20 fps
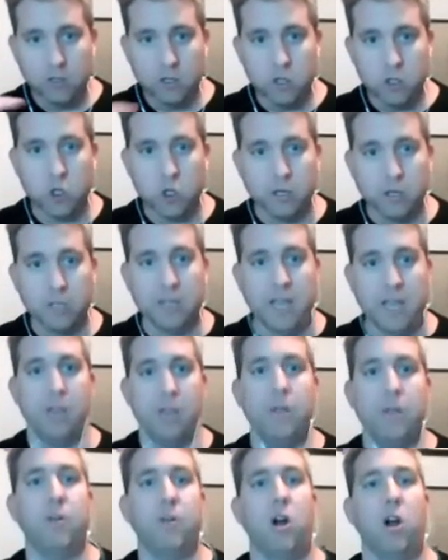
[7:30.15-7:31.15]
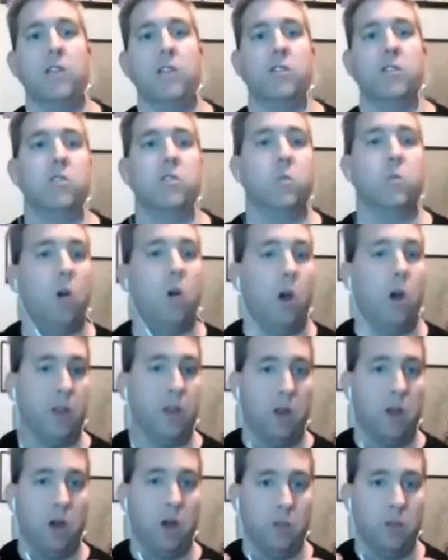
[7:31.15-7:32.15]
jotting down the prices on
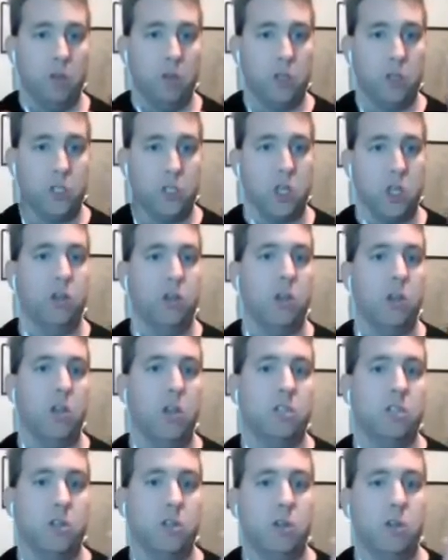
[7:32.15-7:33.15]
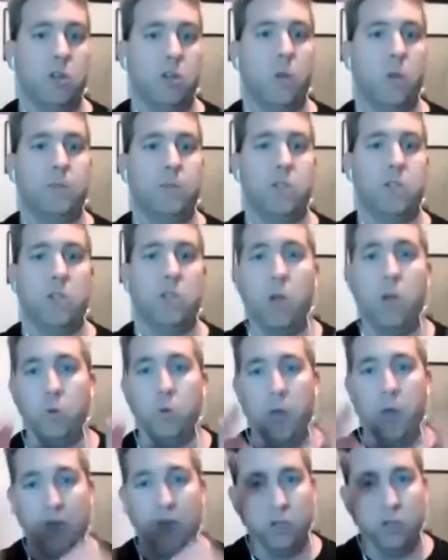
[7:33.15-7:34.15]
on the show notes and on the website.
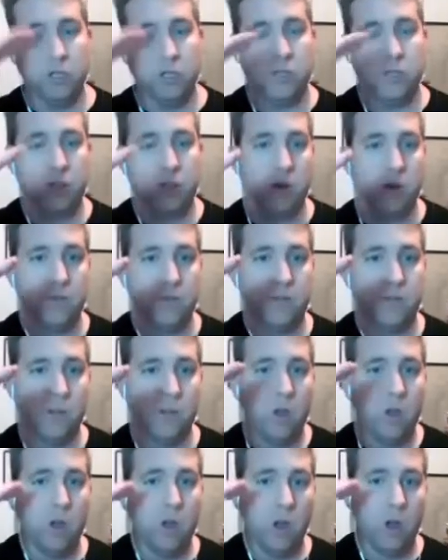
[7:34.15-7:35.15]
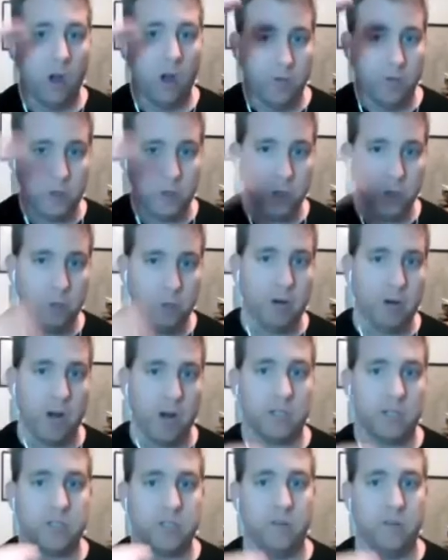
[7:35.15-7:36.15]
We'll have a list of of the new
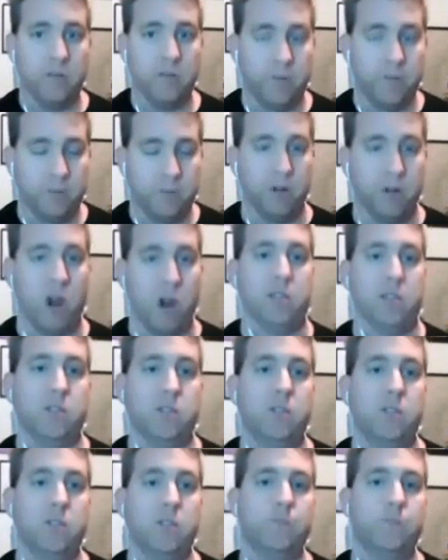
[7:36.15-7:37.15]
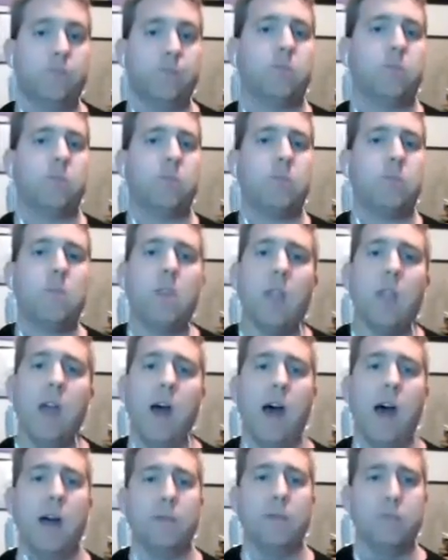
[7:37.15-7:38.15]
products and of the prices,
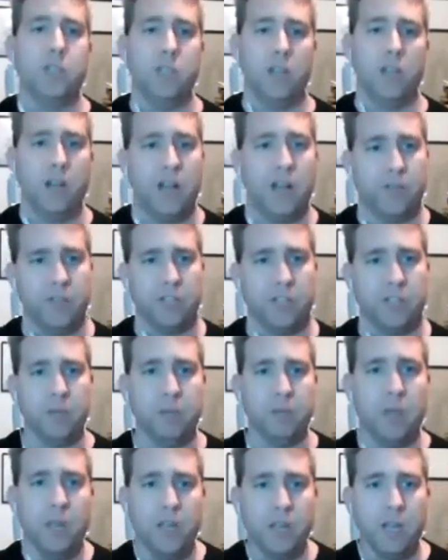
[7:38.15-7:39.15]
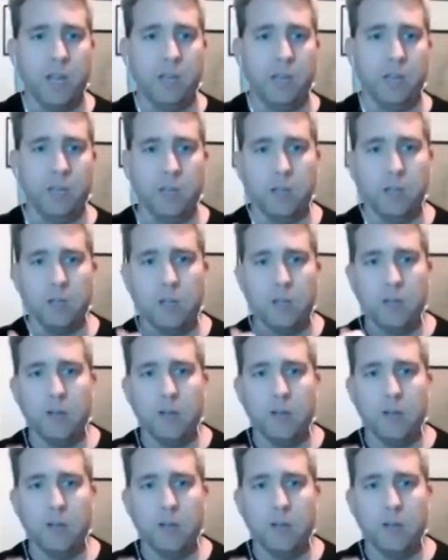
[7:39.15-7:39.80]
um, so you don't have to keep hitting